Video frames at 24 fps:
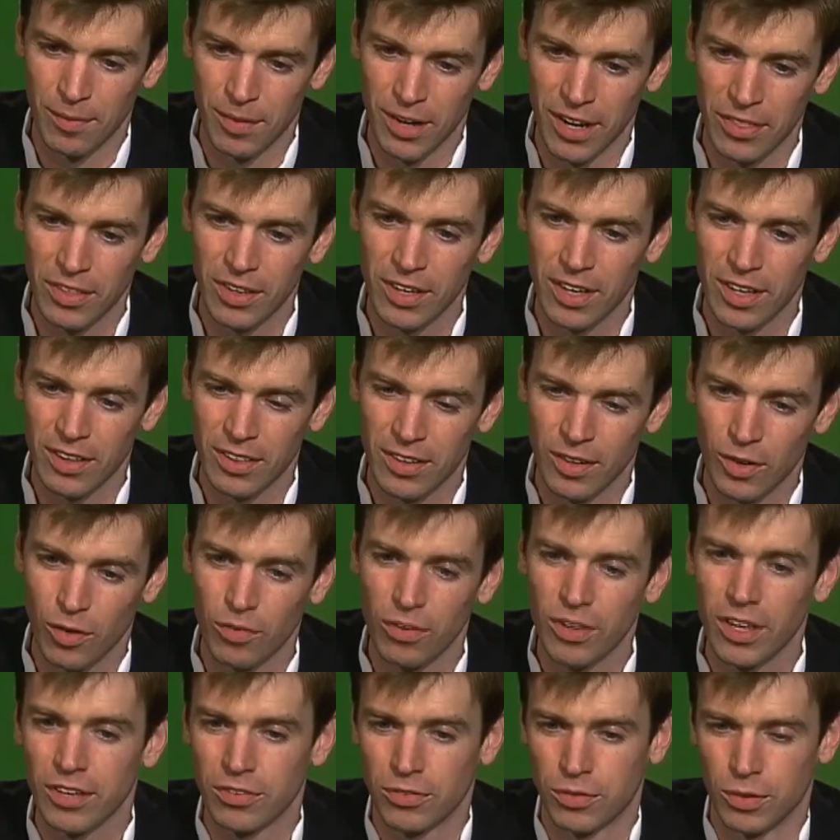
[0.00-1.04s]
I mean, I think, I think
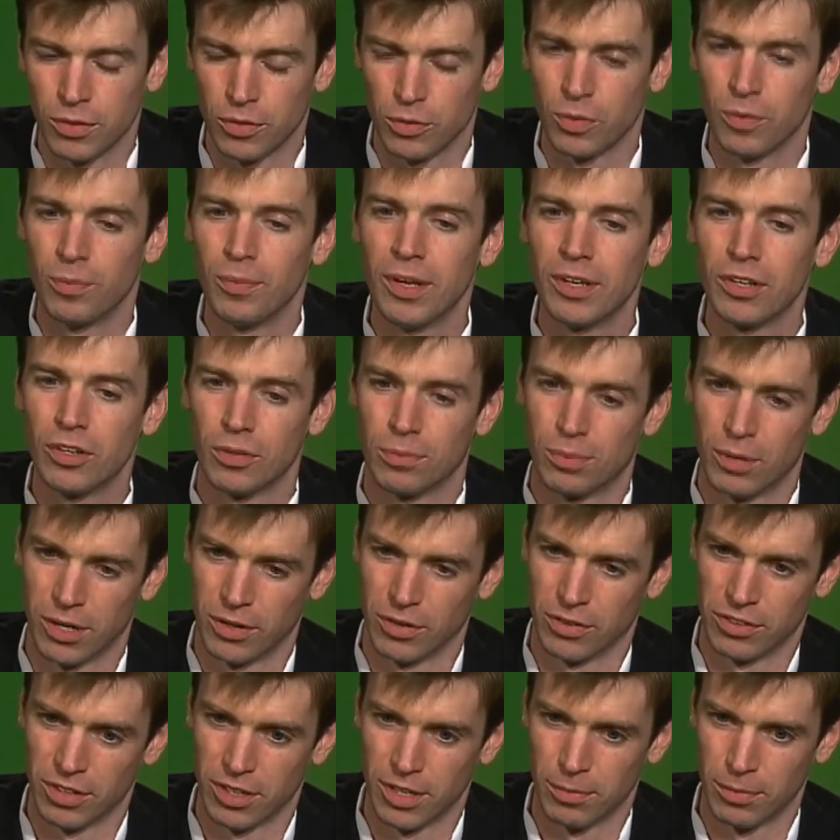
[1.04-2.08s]
over the last few years, we've made good
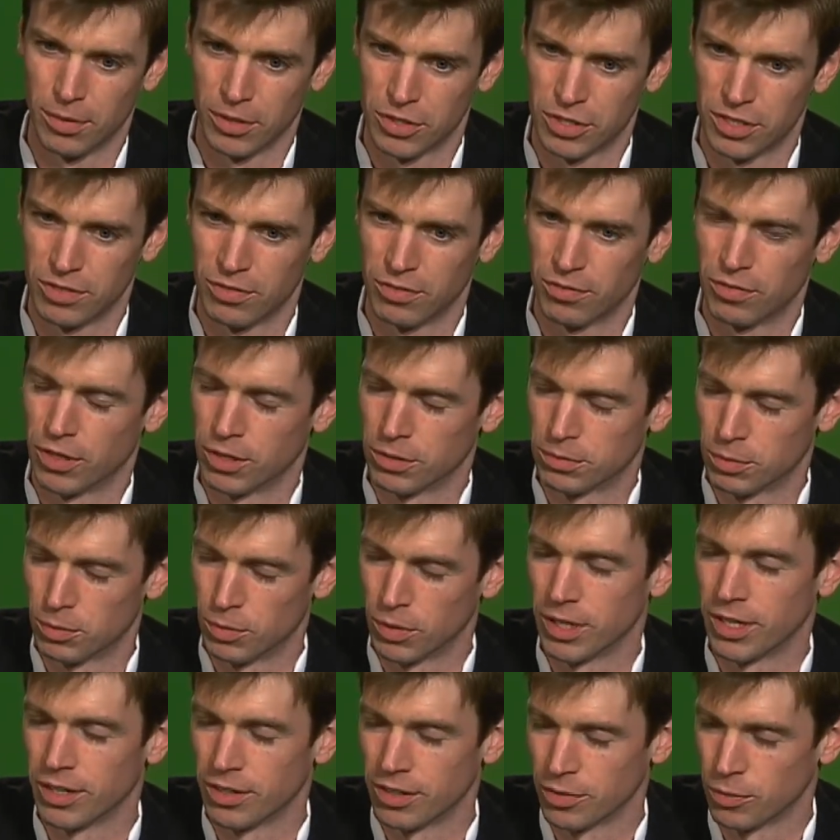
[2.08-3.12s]
progress on a bunch of different fronts, but
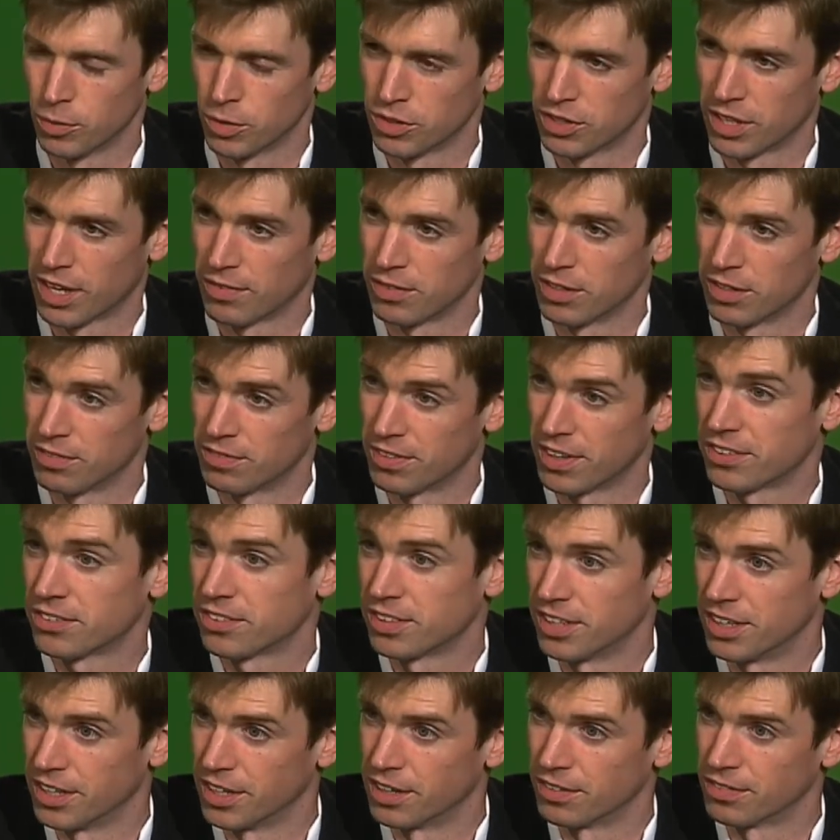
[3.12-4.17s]
one area we just haven't
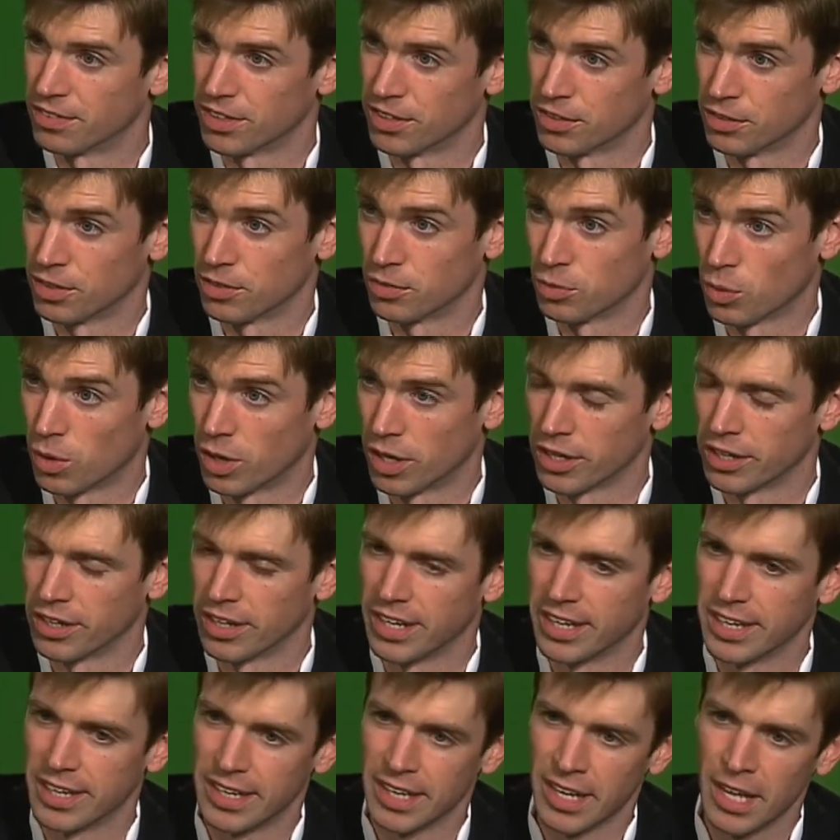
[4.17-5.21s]
invested enough in is water.
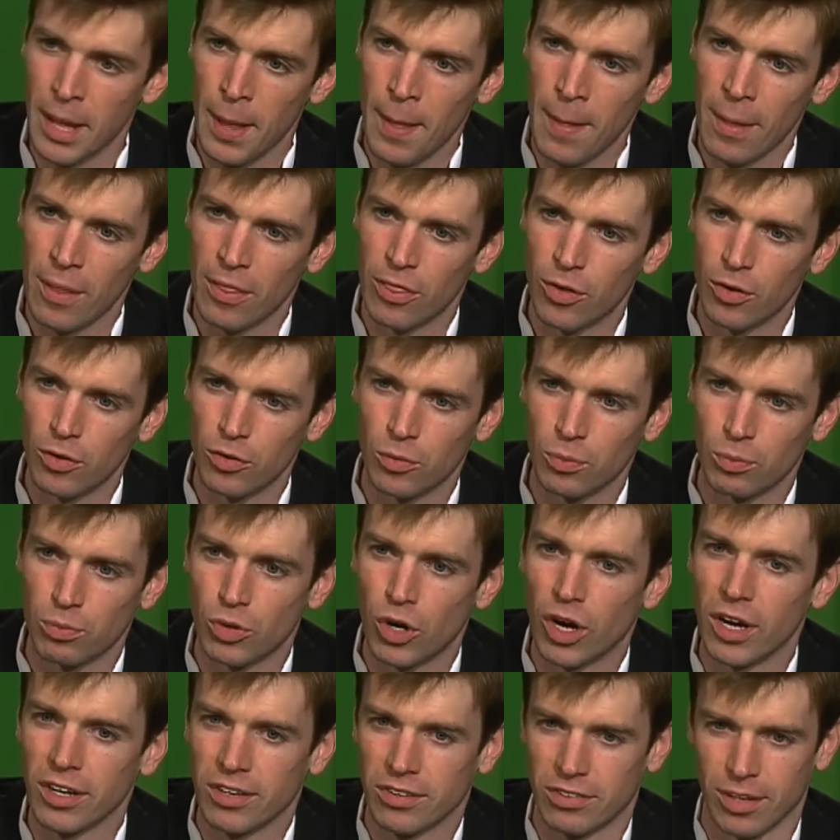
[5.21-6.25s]
And there's
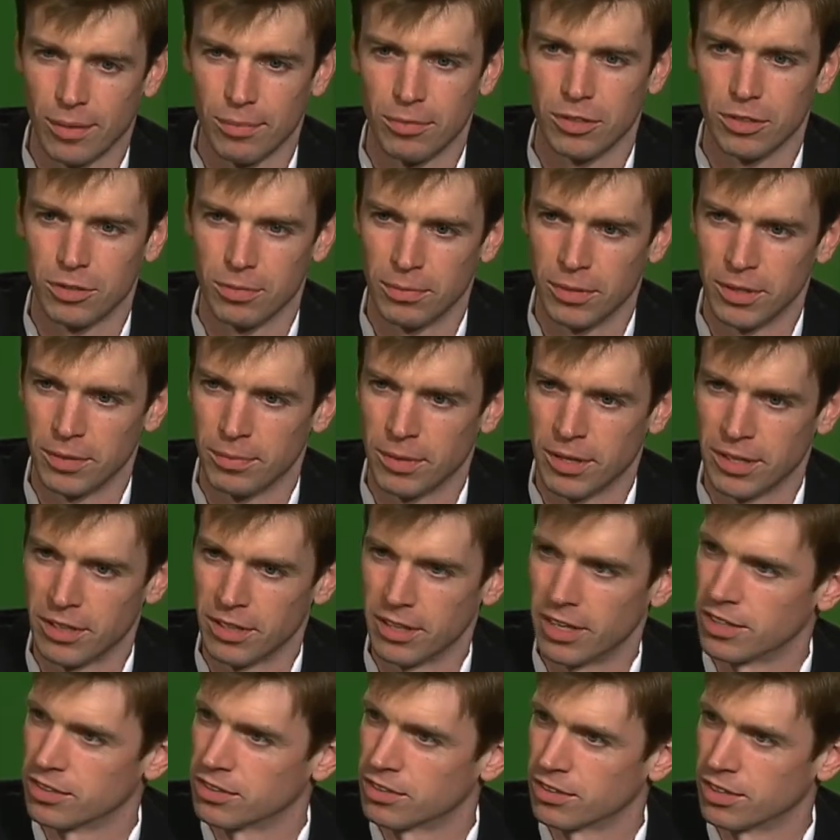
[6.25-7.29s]
broad acceptance among by the
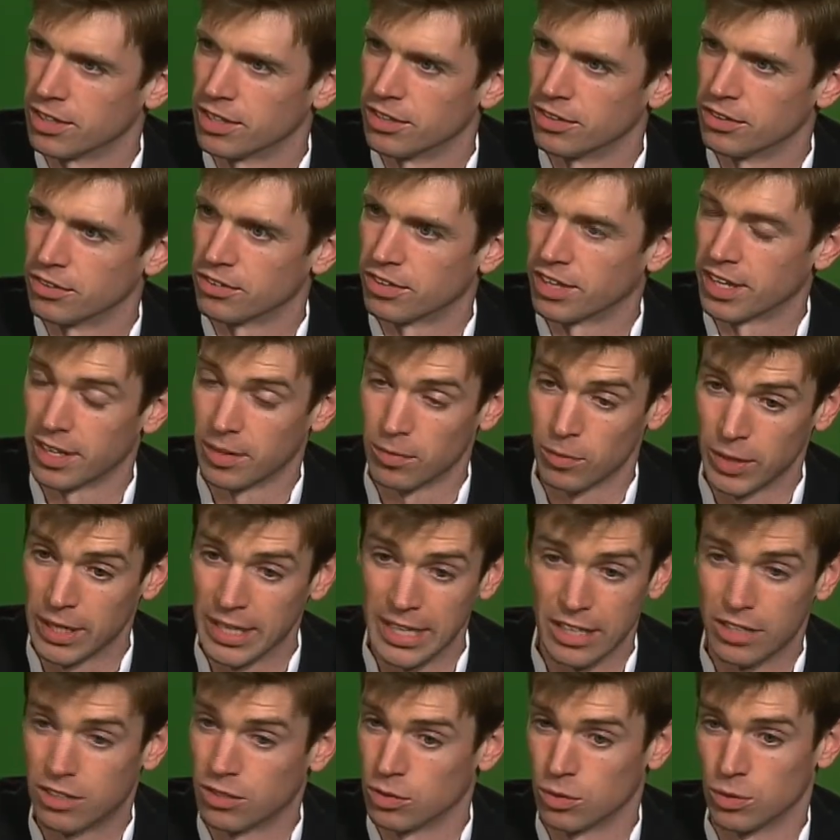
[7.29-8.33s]
legislators that we
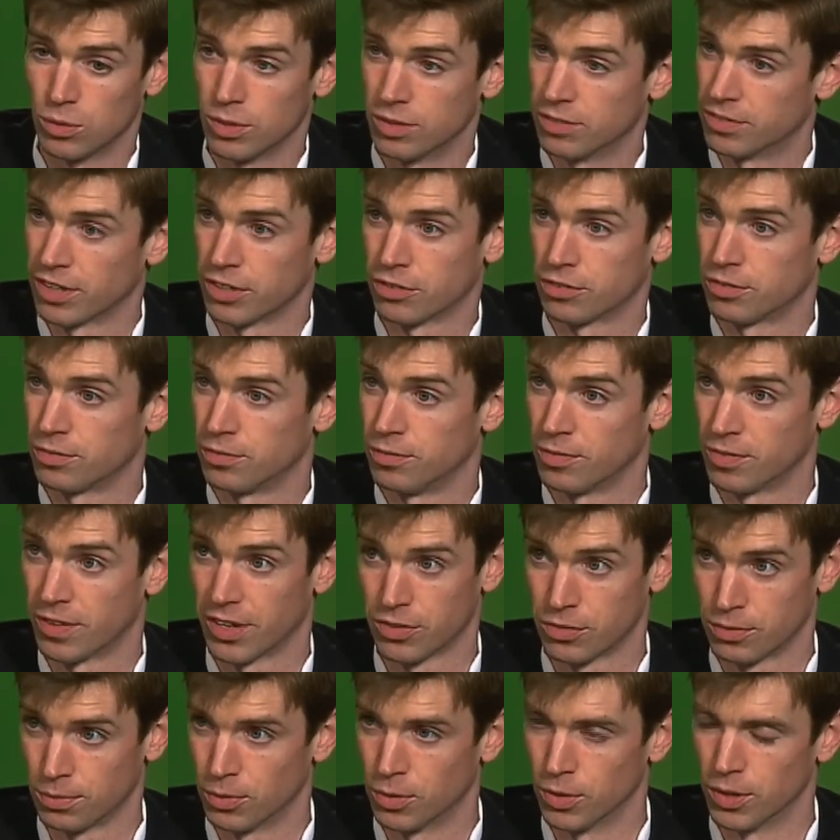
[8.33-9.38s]
need to invest
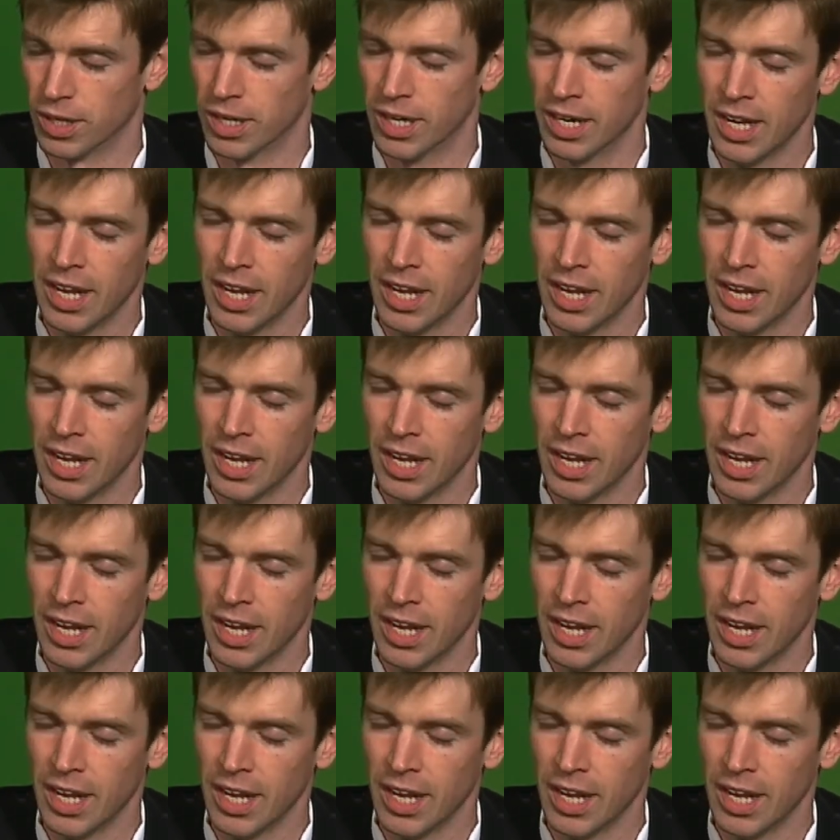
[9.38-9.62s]
invest more.